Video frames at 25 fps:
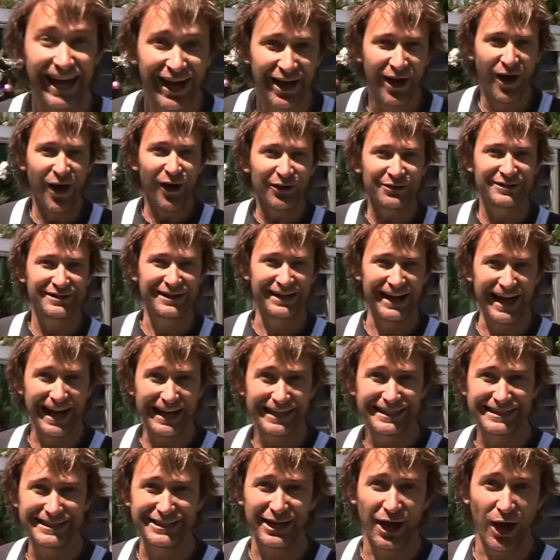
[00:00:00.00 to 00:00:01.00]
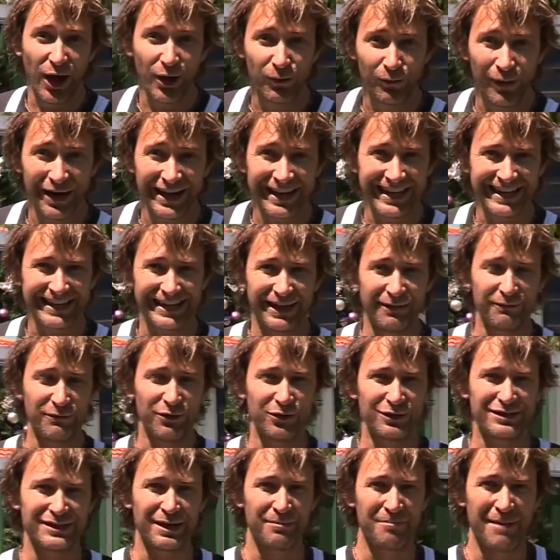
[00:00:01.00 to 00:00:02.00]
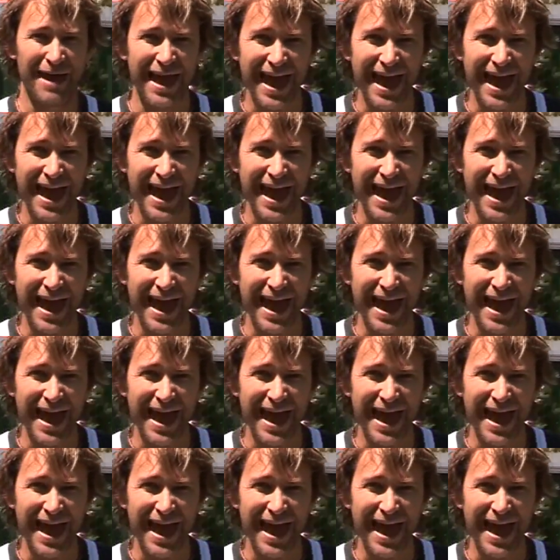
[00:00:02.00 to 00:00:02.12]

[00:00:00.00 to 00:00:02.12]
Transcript: On today's show, we're going to give you some